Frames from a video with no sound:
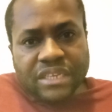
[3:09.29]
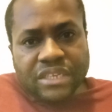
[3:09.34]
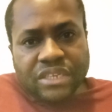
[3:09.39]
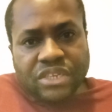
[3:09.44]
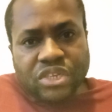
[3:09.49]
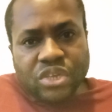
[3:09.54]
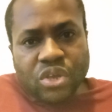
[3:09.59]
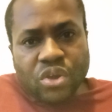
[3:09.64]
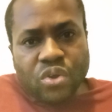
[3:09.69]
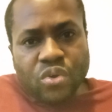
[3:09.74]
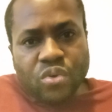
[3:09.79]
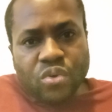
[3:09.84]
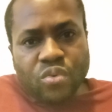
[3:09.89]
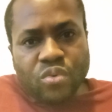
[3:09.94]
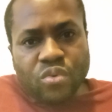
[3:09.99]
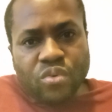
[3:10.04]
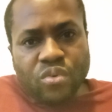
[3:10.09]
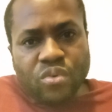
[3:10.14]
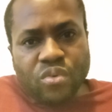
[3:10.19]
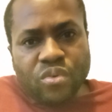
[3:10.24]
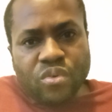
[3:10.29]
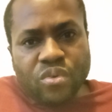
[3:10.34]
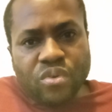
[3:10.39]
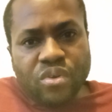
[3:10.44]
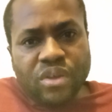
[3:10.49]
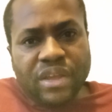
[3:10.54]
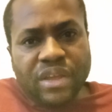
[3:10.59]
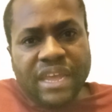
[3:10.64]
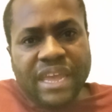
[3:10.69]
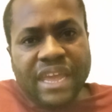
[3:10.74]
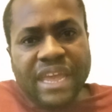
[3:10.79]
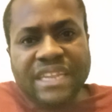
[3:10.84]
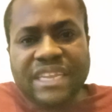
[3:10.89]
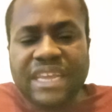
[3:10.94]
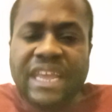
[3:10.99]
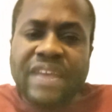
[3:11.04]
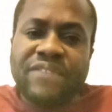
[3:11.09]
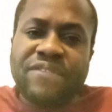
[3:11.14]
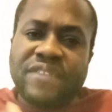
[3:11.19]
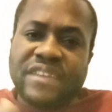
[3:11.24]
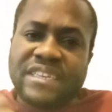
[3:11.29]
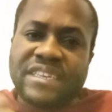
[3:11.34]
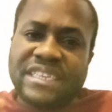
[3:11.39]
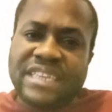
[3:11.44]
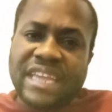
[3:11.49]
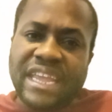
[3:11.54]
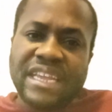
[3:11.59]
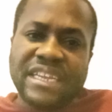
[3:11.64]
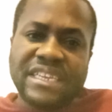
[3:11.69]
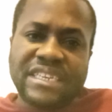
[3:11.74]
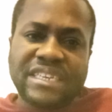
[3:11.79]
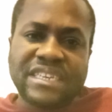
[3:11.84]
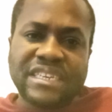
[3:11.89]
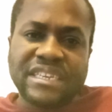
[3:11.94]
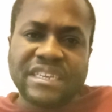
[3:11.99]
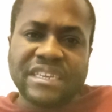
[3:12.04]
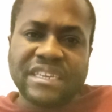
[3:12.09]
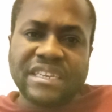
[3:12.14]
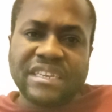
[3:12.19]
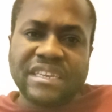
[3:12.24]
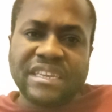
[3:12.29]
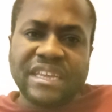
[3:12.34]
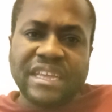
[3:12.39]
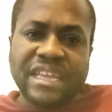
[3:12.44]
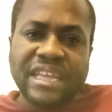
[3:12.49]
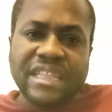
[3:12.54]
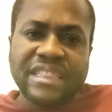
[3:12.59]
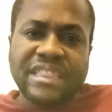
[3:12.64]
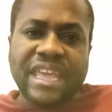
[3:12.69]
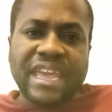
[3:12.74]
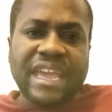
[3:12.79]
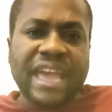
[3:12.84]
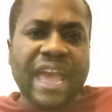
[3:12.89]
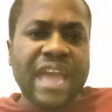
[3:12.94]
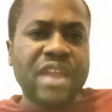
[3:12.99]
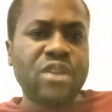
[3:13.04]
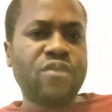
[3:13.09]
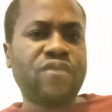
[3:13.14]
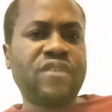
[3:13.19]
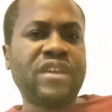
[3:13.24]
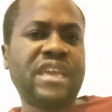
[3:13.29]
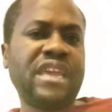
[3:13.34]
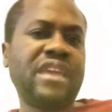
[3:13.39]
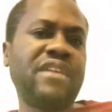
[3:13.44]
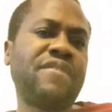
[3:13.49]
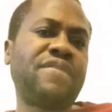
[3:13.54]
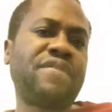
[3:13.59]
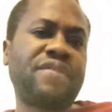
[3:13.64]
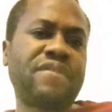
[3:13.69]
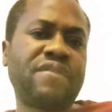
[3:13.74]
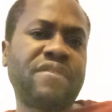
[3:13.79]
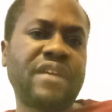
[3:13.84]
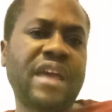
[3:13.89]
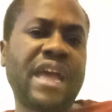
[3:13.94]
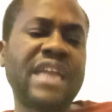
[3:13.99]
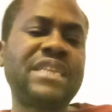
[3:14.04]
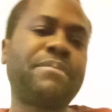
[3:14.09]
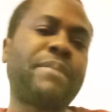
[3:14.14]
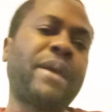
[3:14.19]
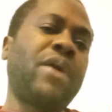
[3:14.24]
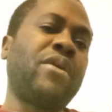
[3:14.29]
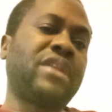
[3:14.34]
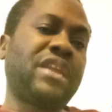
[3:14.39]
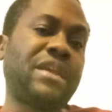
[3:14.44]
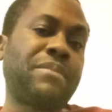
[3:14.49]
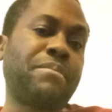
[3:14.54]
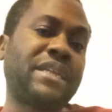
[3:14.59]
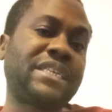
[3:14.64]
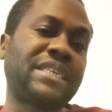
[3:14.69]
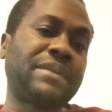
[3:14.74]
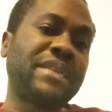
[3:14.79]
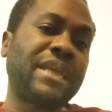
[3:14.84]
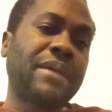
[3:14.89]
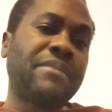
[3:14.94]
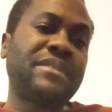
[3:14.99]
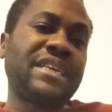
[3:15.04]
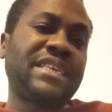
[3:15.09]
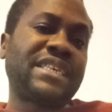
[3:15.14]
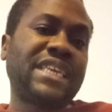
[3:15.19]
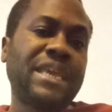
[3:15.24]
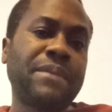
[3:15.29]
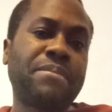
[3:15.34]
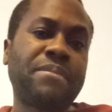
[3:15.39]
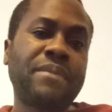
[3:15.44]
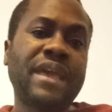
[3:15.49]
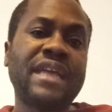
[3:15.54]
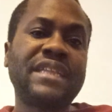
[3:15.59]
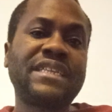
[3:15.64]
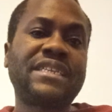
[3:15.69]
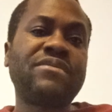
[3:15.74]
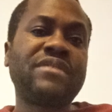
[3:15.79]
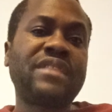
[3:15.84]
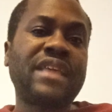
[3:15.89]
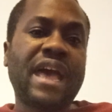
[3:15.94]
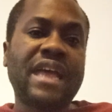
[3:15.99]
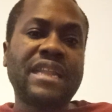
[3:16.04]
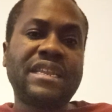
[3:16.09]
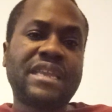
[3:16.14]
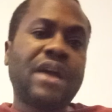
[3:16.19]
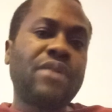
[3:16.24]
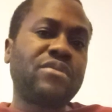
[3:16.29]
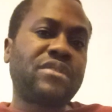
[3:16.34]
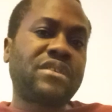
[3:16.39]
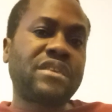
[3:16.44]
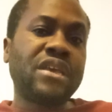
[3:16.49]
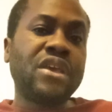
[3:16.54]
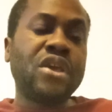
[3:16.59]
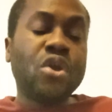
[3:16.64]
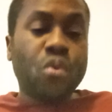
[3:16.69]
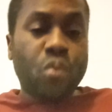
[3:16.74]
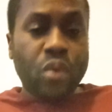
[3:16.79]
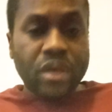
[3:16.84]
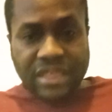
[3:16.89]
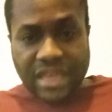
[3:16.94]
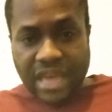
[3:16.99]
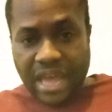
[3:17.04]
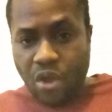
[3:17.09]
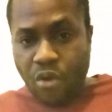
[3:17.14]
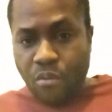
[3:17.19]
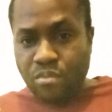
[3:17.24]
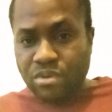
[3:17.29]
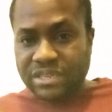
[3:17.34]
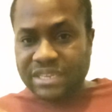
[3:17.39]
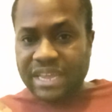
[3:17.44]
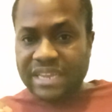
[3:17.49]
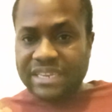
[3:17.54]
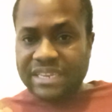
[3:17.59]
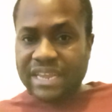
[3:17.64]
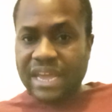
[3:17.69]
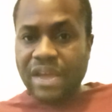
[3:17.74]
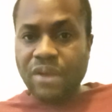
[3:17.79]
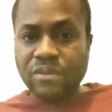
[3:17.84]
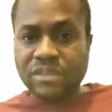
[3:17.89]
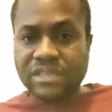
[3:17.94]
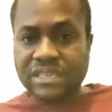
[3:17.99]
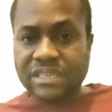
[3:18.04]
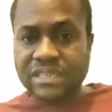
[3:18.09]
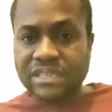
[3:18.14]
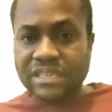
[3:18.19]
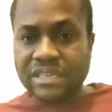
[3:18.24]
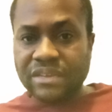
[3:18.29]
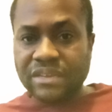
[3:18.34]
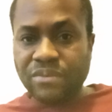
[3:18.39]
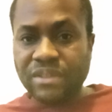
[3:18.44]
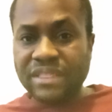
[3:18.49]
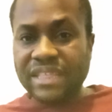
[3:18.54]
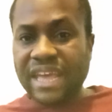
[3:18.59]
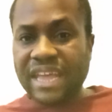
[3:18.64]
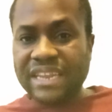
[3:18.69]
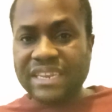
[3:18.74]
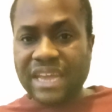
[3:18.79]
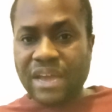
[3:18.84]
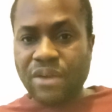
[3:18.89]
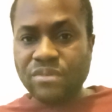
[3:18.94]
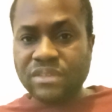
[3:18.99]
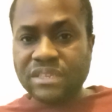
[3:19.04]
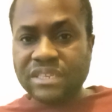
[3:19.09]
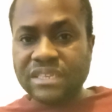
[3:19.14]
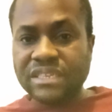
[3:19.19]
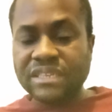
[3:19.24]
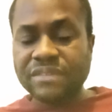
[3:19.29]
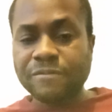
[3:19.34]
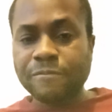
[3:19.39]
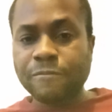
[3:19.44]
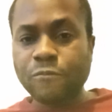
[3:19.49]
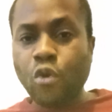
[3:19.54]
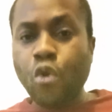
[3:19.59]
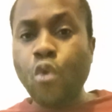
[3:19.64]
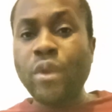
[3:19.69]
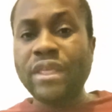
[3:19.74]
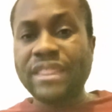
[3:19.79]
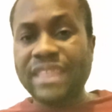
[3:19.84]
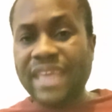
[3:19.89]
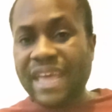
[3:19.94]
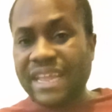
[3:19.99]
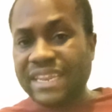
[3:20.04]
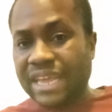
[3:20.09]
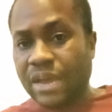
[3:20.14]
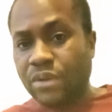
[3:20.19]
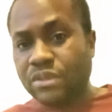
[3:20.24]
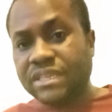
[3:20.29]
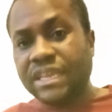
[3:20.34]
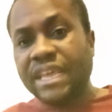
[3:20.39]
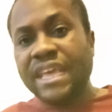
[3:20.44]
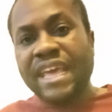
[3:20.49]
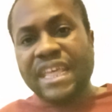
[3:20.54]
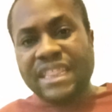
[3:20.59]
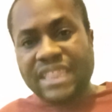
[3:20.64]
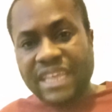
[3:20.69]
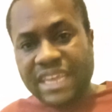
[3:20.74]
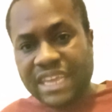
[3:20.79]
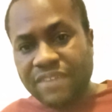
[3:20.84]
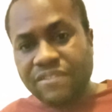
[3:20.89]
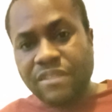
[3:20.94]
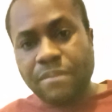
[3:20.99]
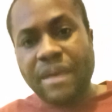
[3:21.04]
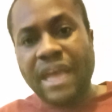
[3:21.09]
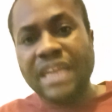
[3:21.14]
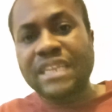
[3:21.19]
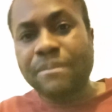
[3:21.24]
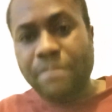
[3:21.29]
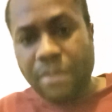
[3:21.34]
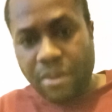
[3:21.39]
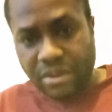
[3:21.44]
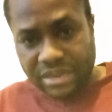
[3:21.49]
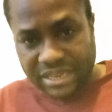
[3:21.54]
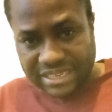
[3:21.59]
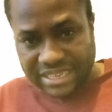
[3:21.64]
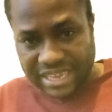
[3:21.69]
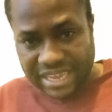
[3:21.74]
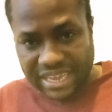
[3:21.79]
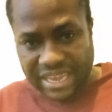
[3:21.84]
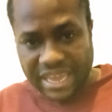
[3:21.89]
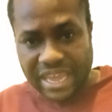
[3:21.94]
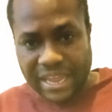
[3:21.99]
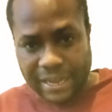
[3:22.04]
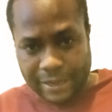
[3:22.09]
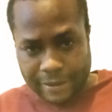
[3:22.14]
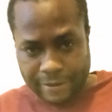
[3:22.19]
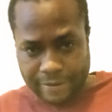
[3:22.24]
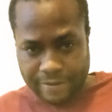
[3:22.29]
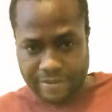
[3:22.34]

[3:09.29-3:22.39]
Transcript: So at every stage, they kind of give antibiotic, but sometimes they skip until they're adults. When they're almost adults, when they're adults, they give them antibiotics again